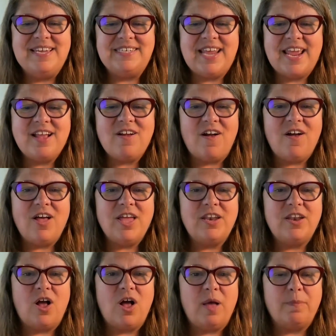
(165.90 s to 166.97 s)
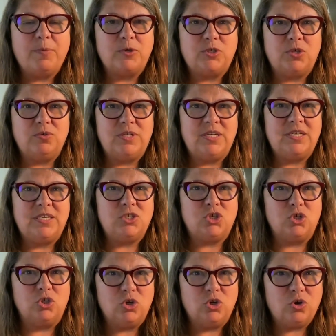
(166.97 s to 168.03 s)
take on opportunities
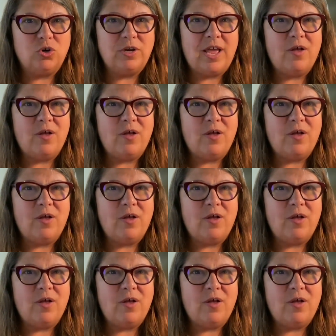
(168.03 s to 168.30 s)
to learn